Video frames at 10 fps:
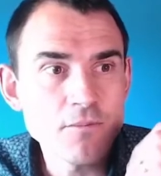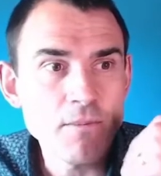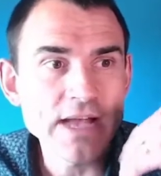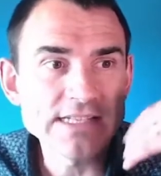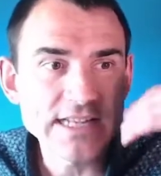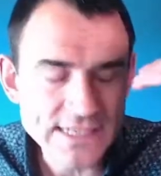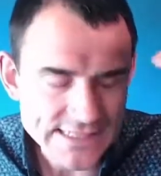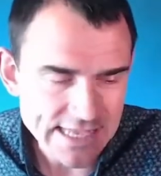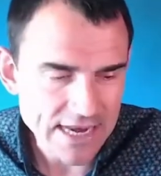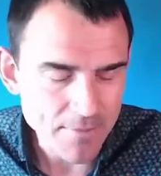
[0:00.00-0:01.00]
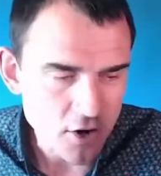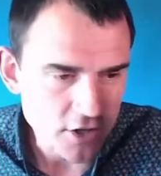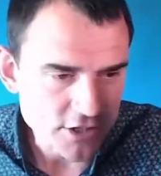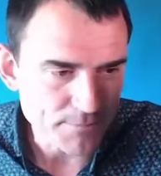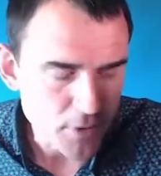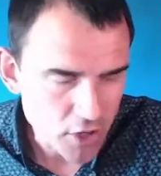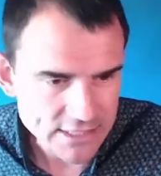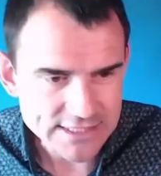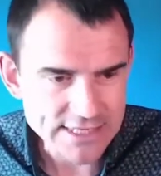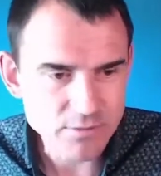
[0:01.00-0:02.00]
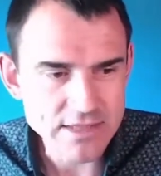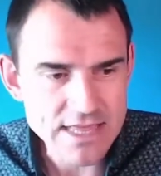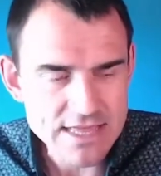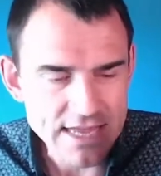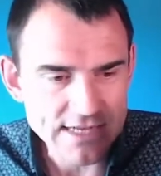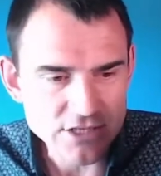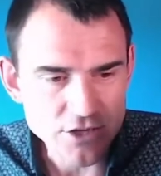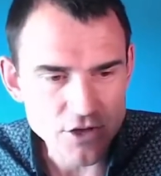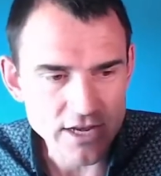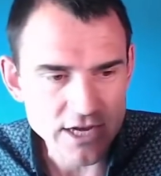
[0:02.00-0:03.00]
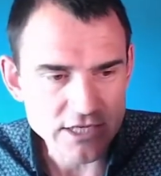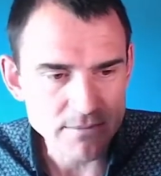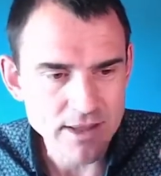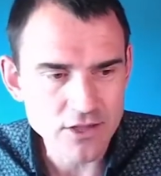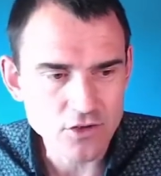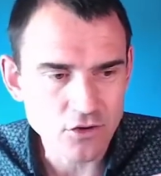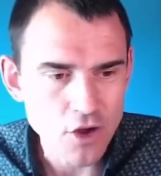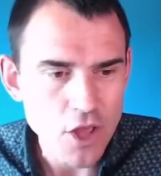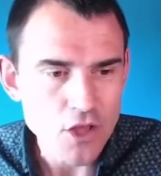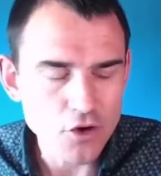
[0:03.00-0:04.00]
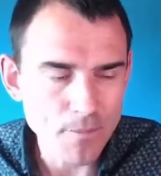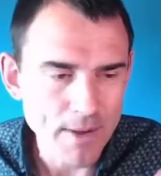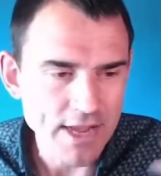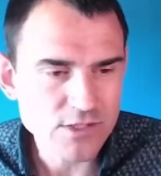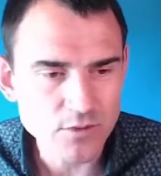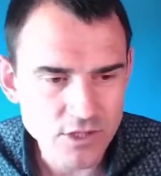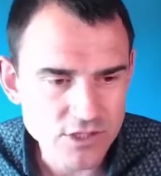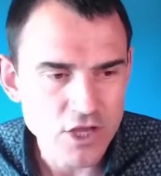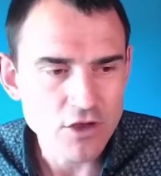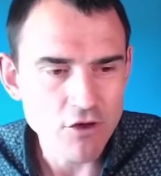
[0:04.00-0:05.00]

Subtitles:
basically set up lots of policies within there, so you can actually make your passwords,